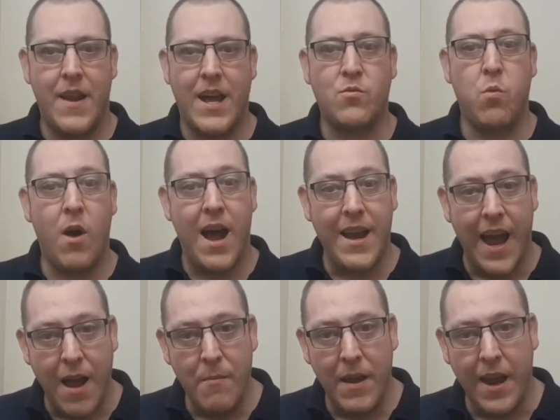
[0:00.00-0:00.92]
And that's
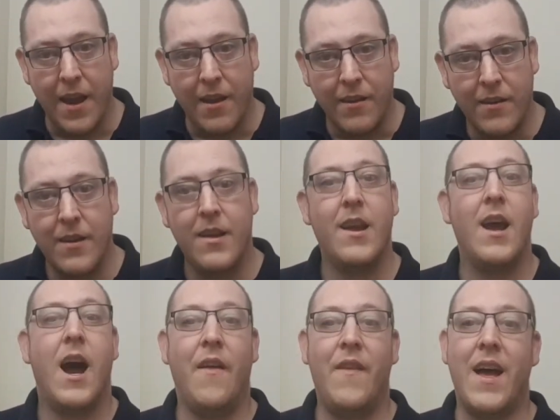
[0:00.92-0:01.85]
why I'm here.
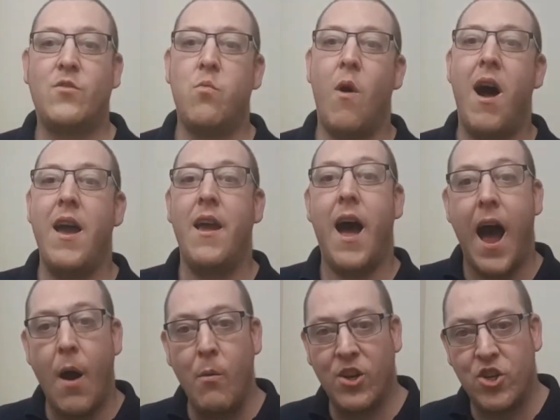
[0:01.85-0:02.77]
And that's why
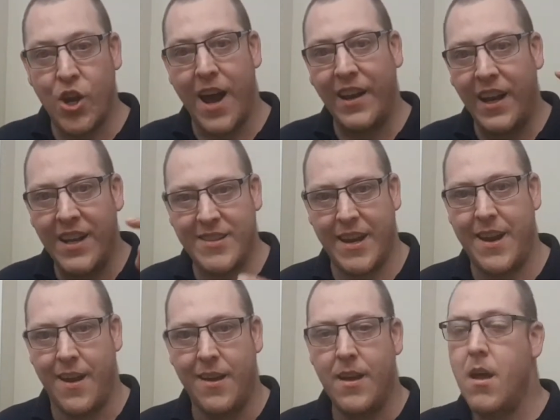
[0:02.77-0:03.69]
our channel is
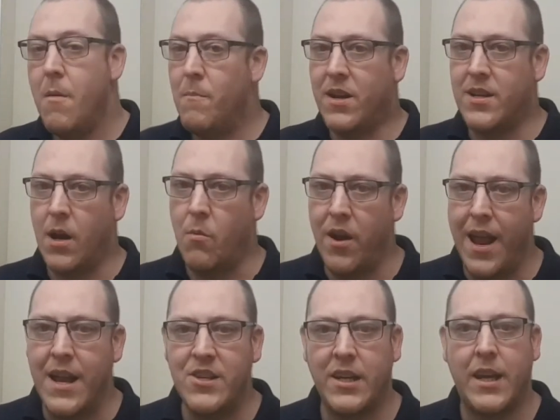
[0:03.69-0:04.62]
here. Because I
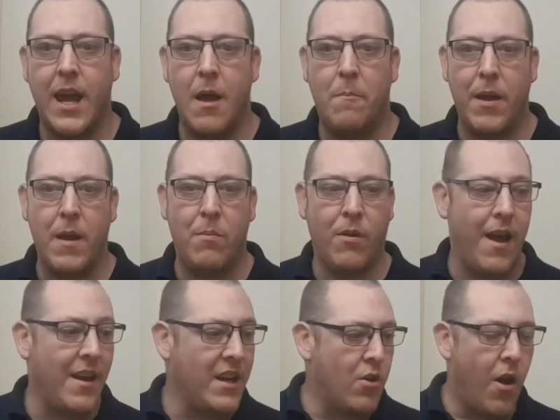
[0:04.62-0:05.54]
want to educate
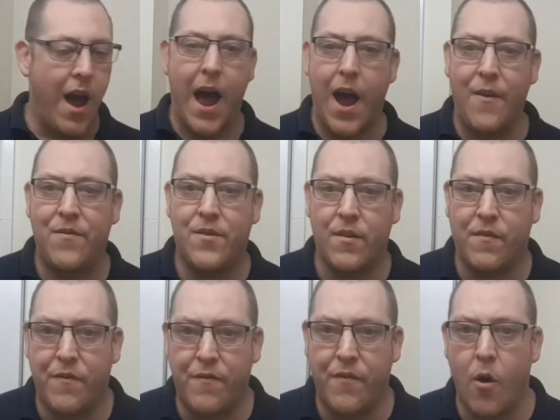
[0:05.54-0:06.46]
people. You don't have to
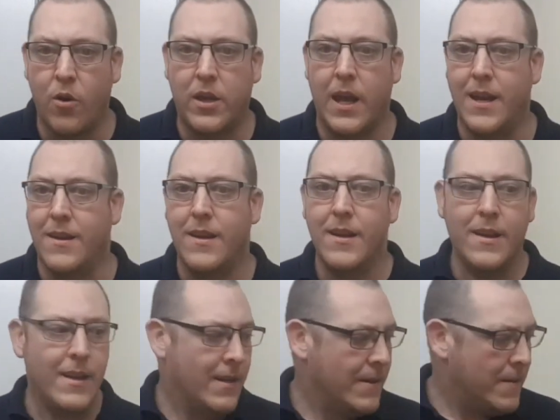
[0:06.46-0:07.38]
fucking
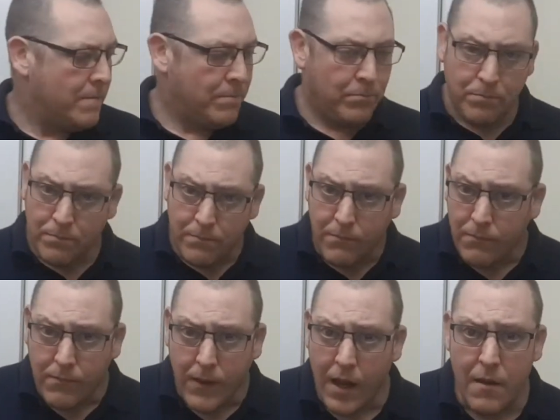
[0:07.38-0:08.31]

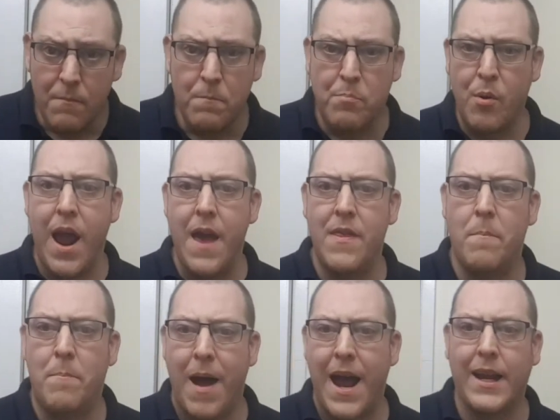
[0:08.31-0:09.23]
break
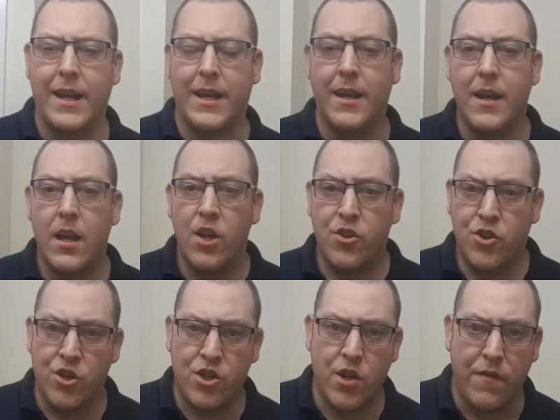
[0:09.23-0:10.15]
the bank
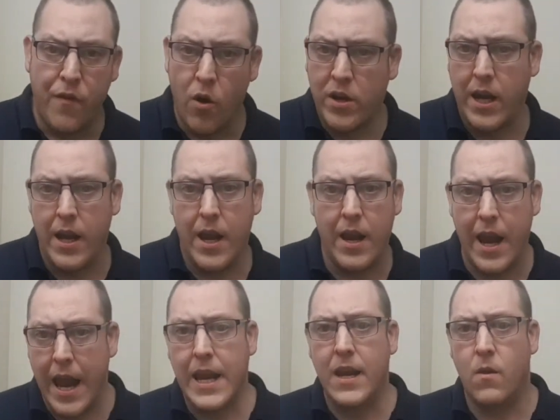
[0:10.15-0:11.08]
just to fucking
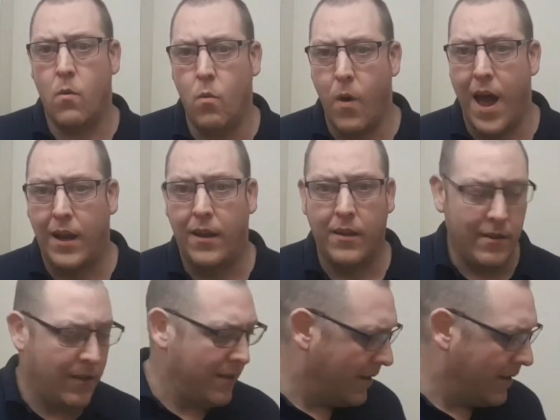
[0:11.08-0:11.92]
eat well.